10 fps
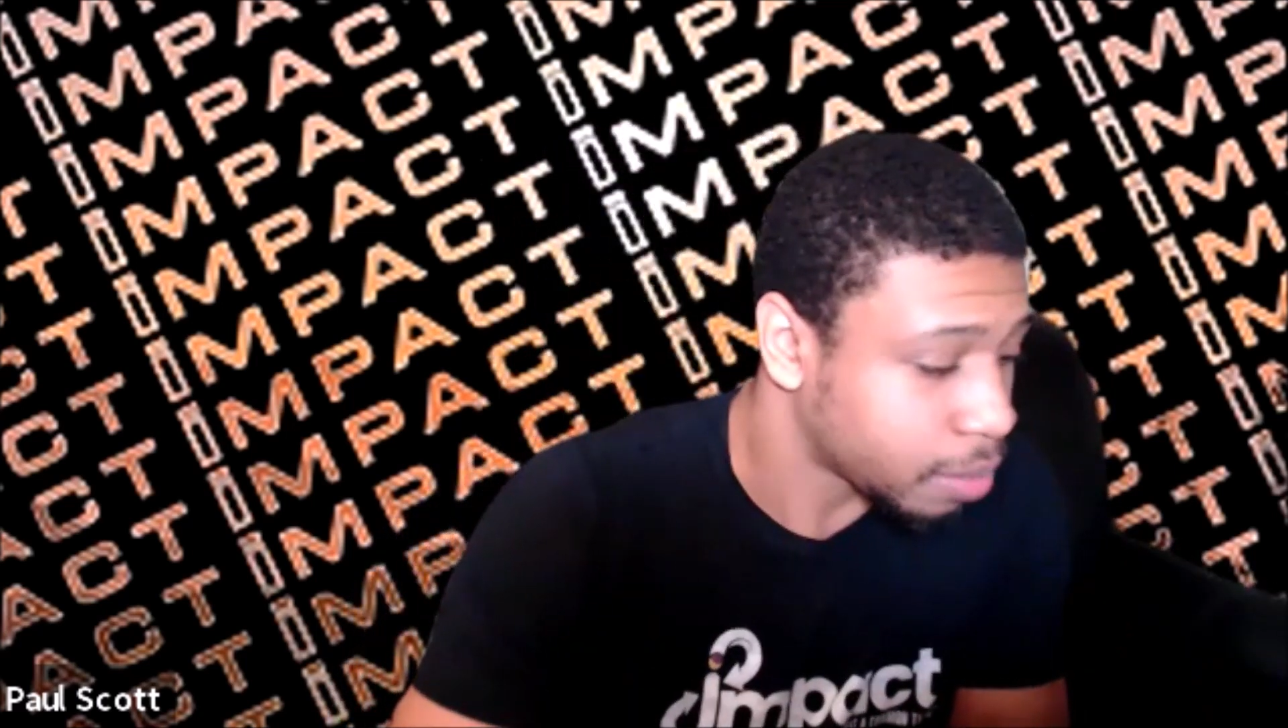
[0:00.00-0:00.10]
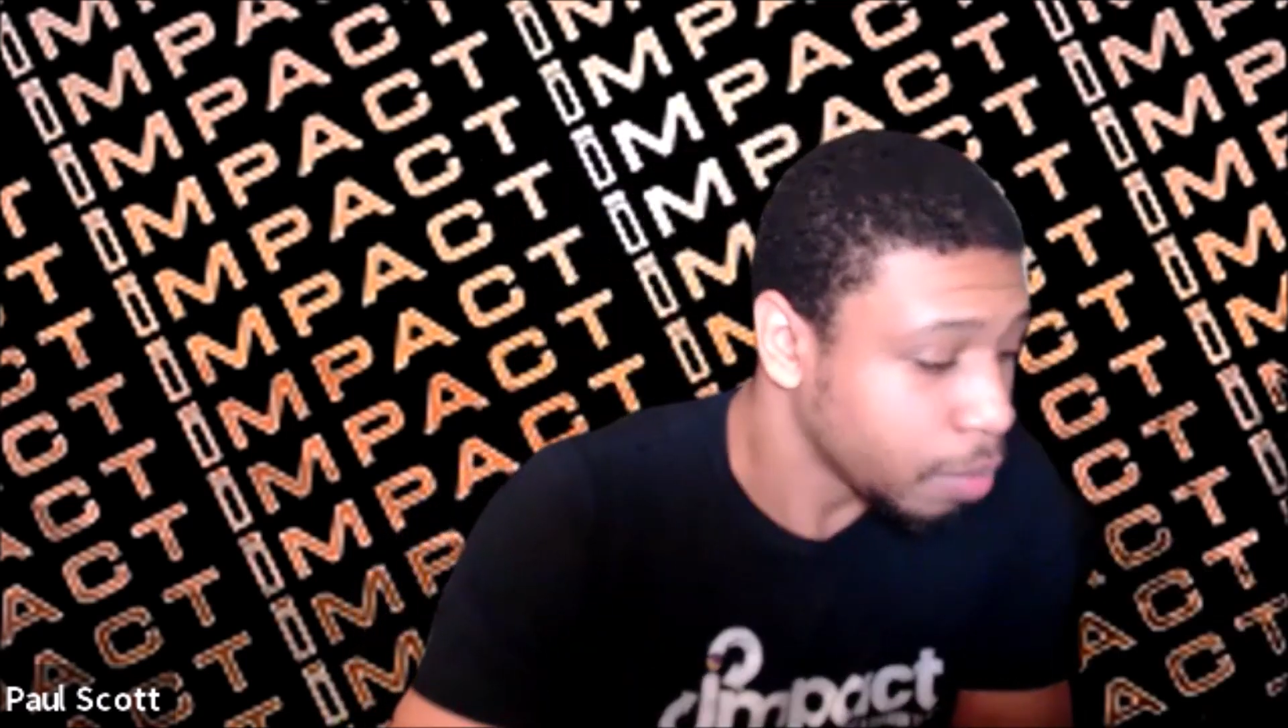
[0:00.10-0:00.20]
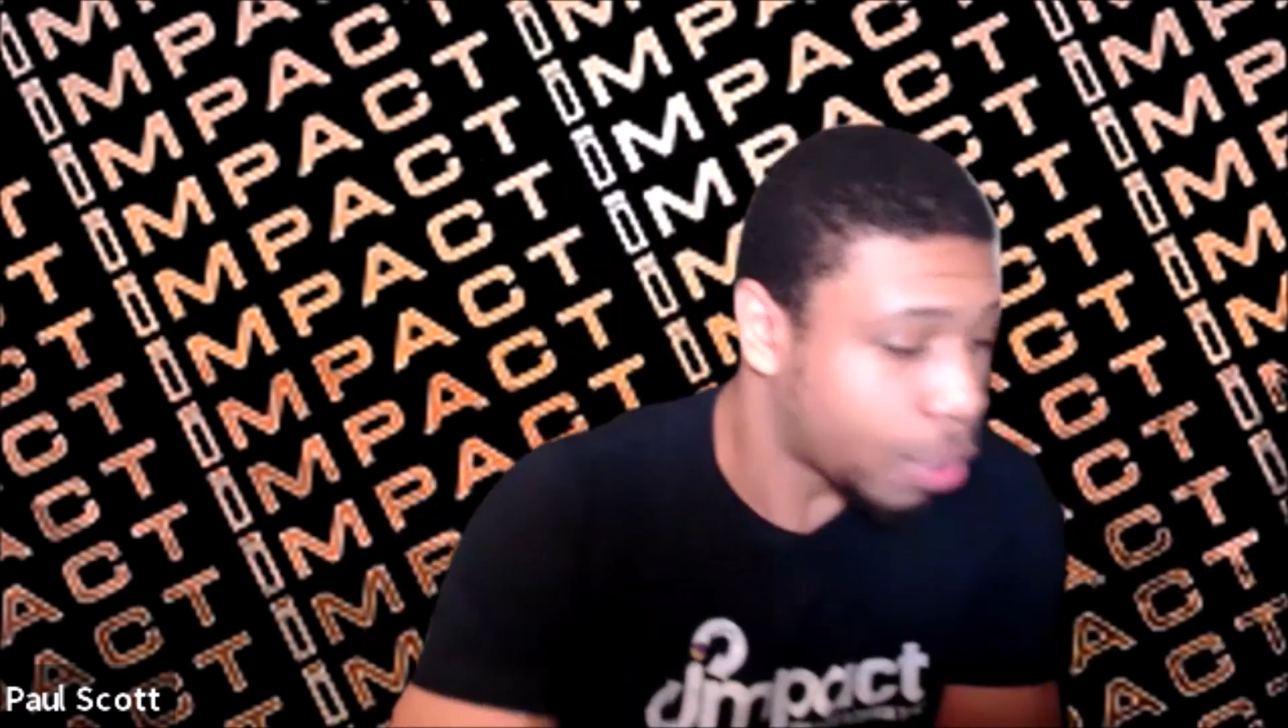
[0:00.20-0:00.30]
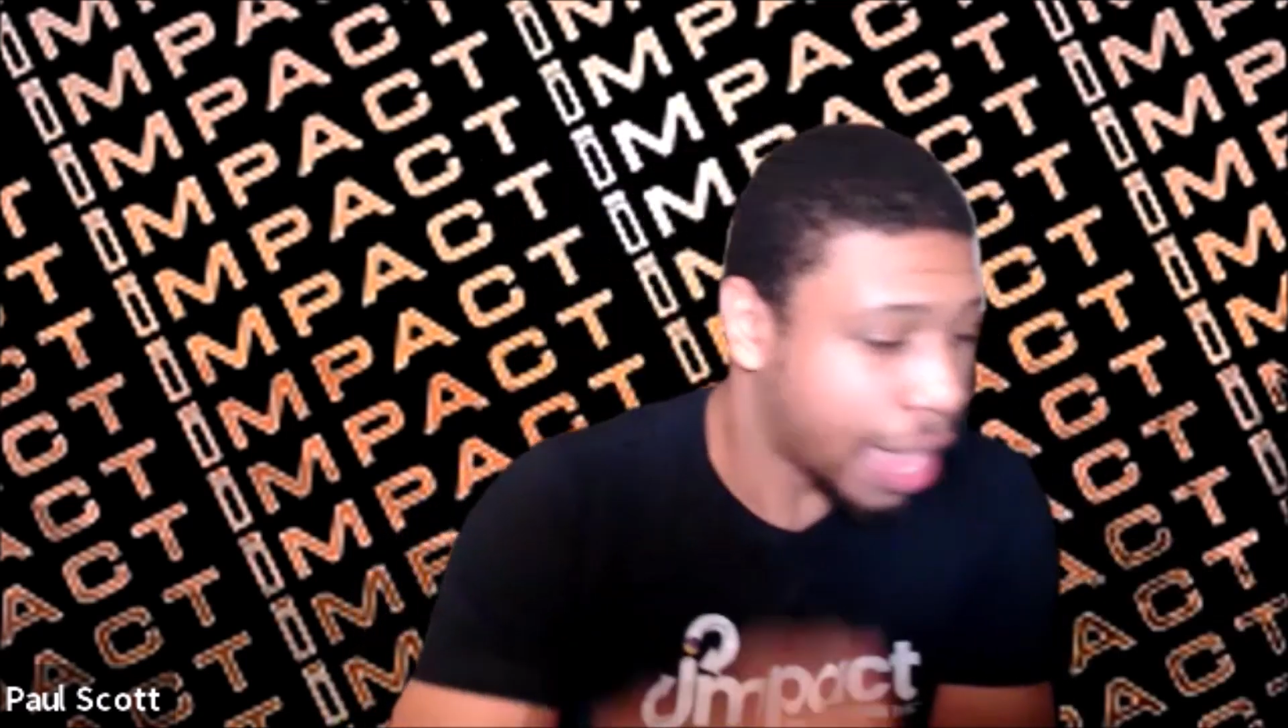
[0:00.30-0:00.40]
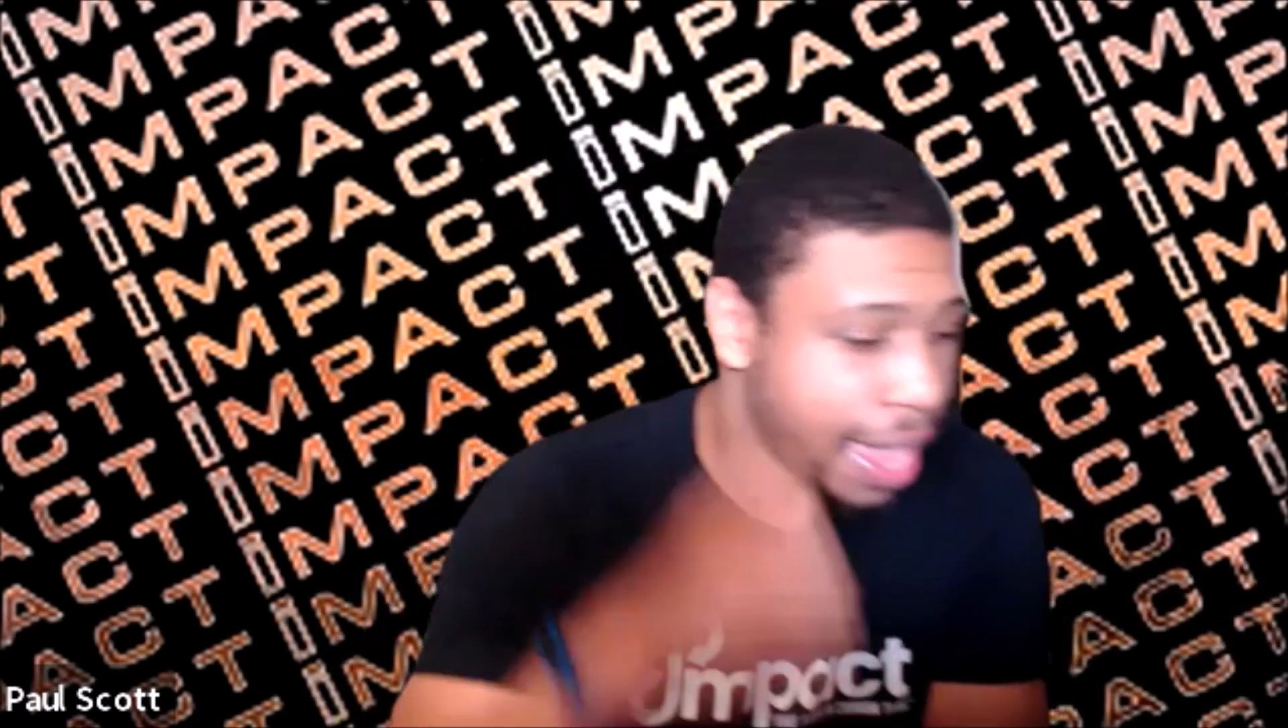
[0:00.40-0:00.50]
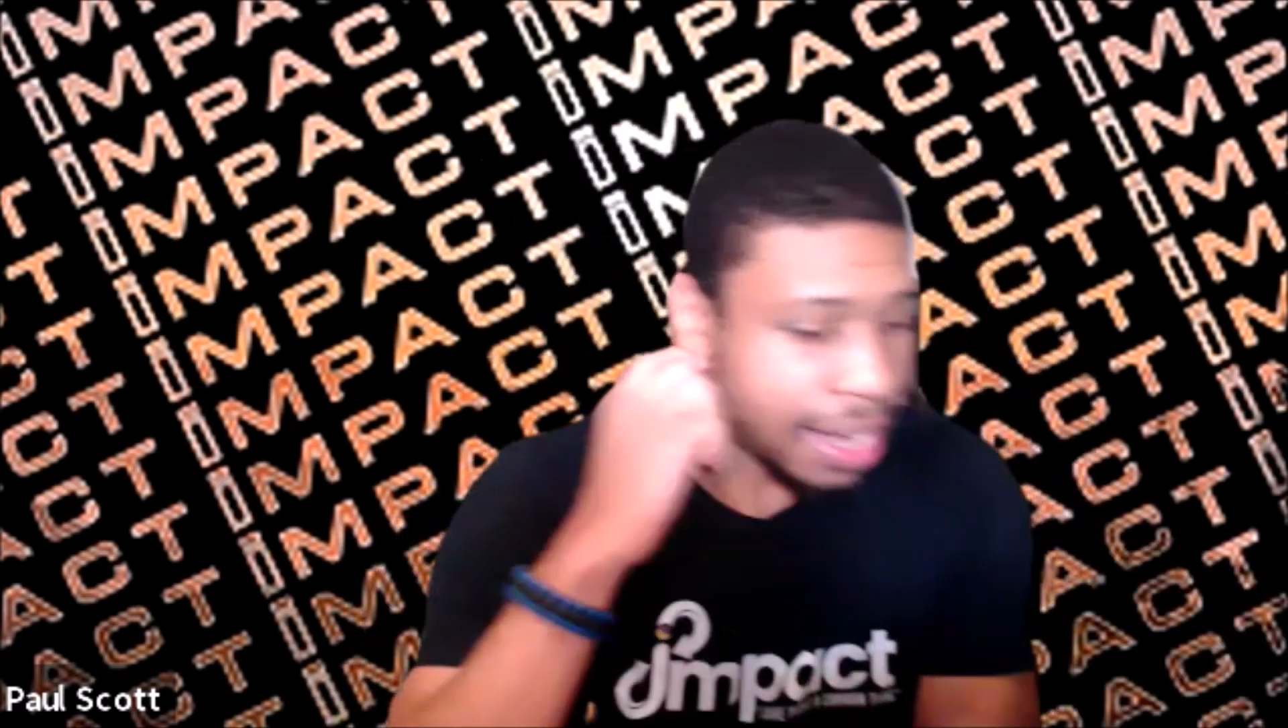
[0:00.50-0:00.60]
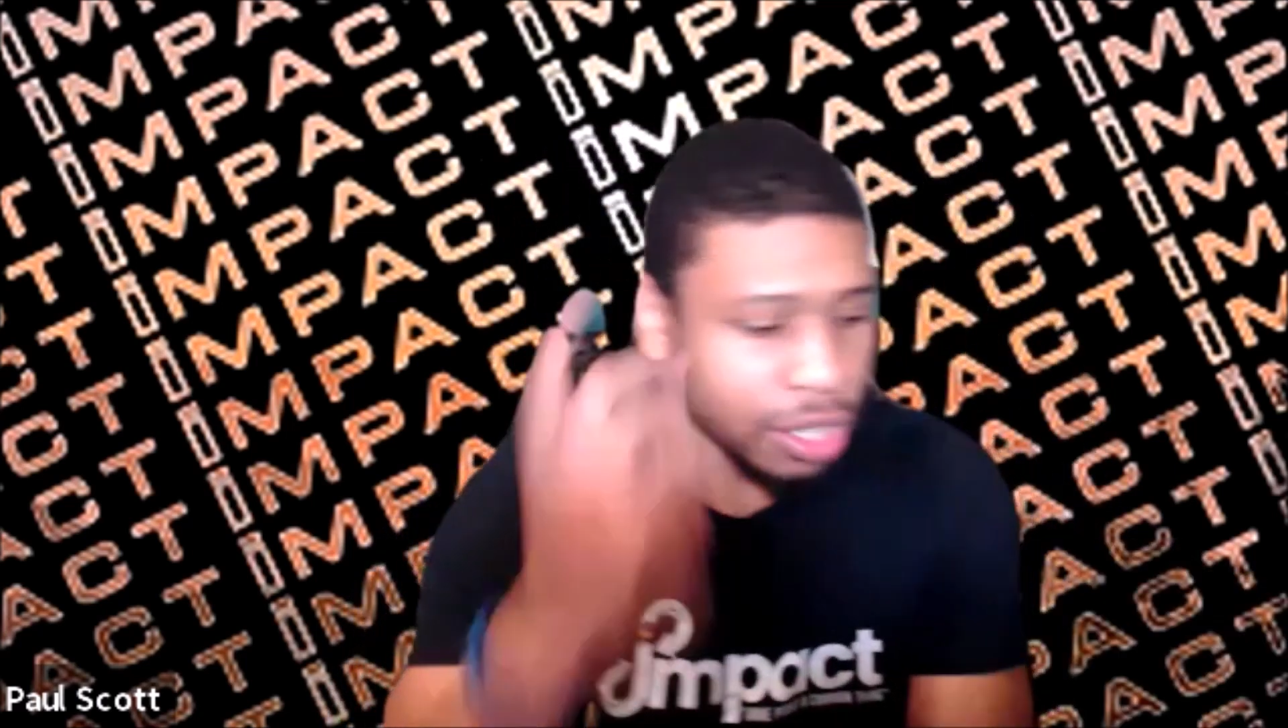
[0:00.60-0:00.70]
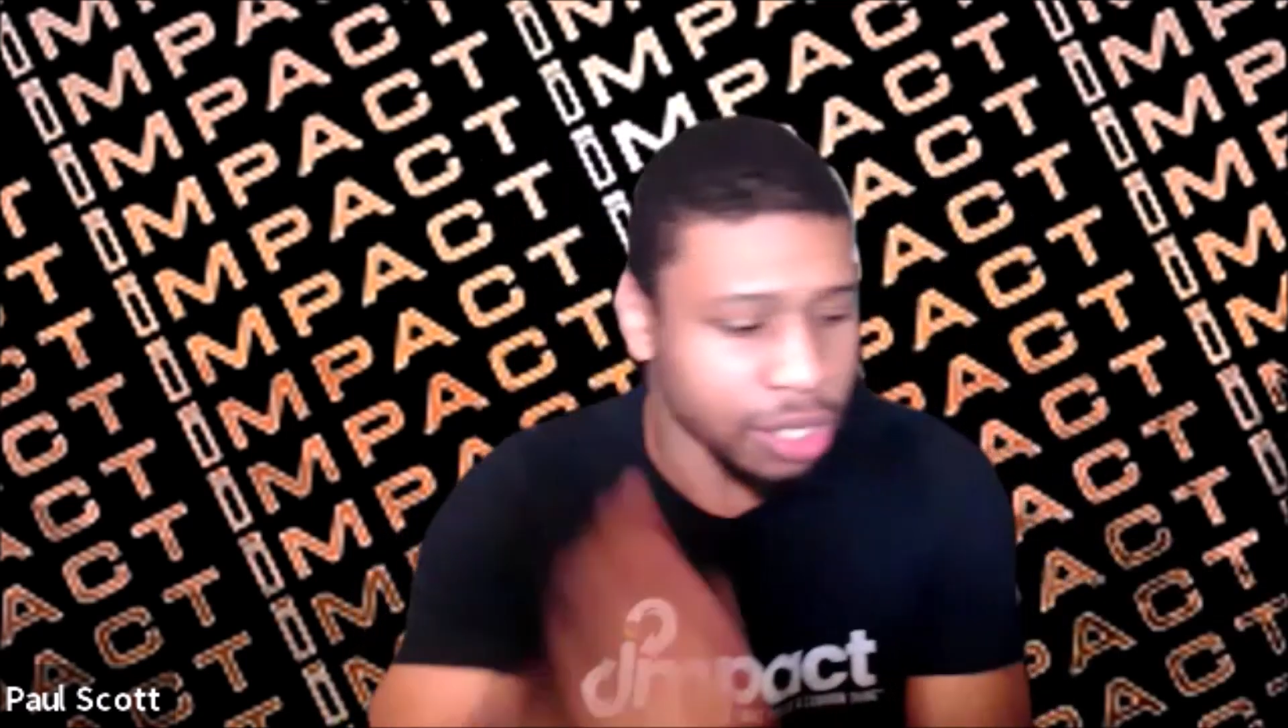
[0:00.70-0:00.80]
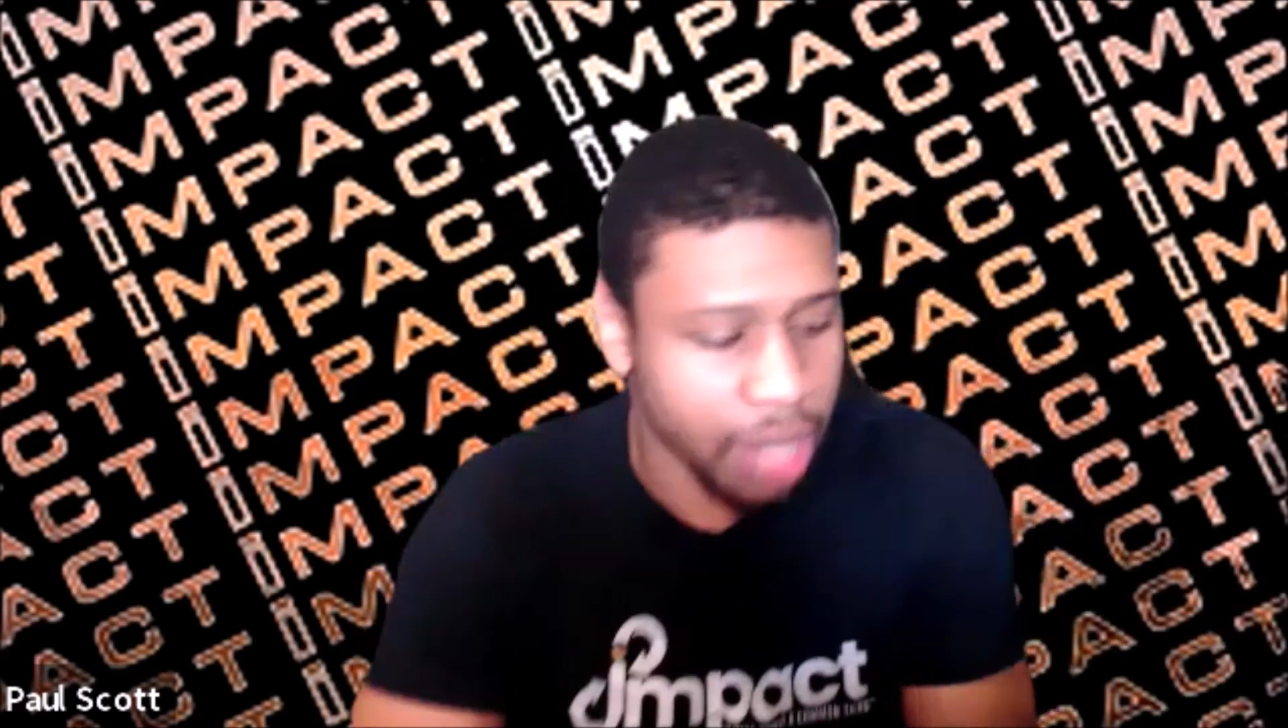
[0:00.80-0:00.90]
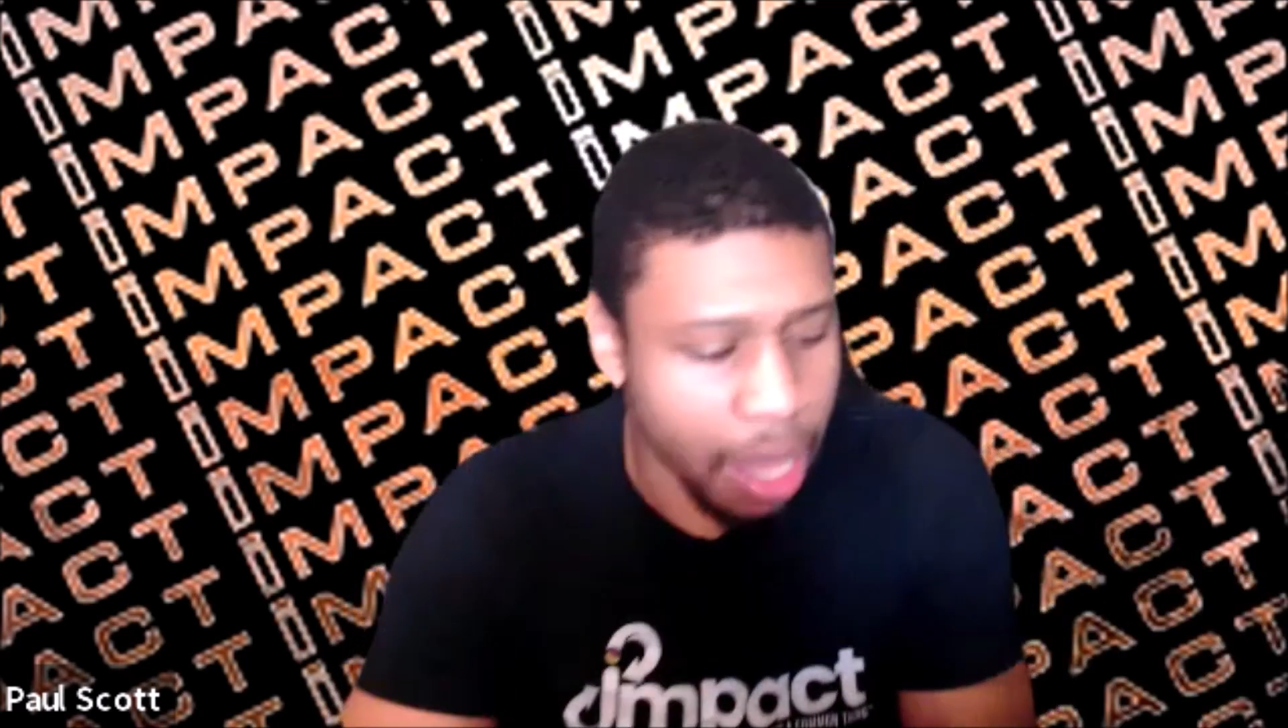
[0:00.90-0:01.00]
Okay. And
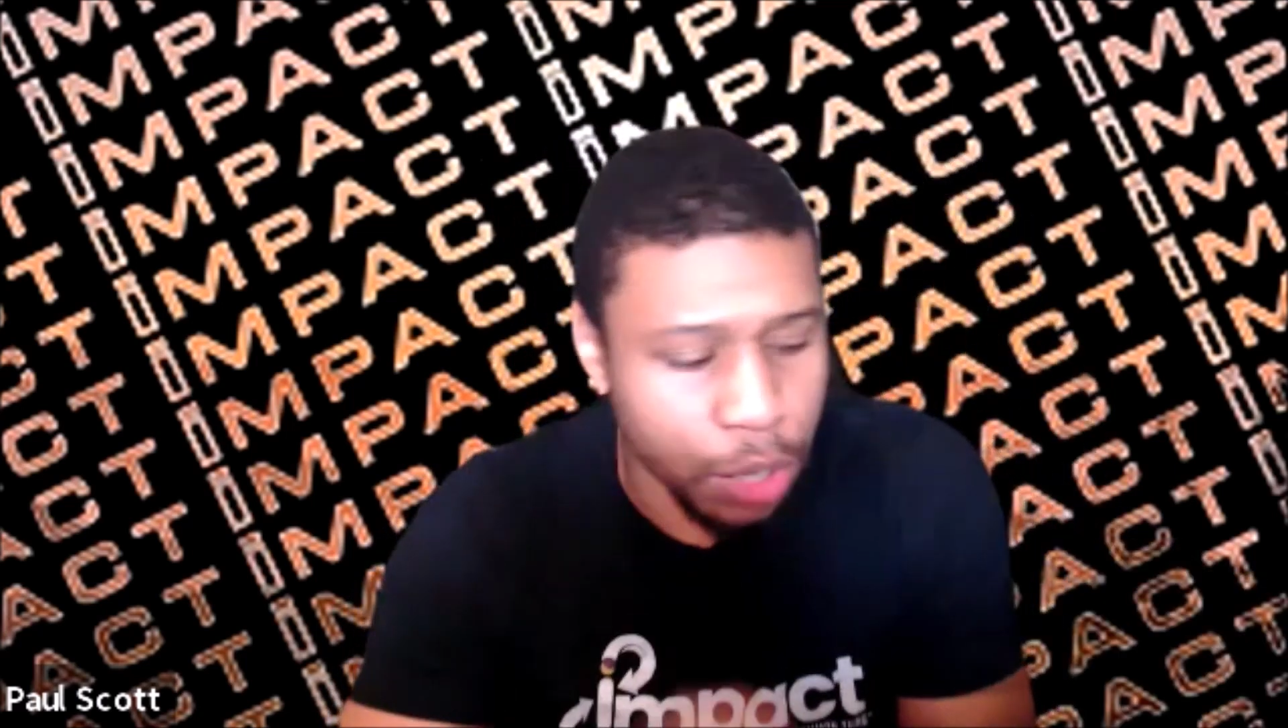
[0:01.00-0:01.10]
here's the thing: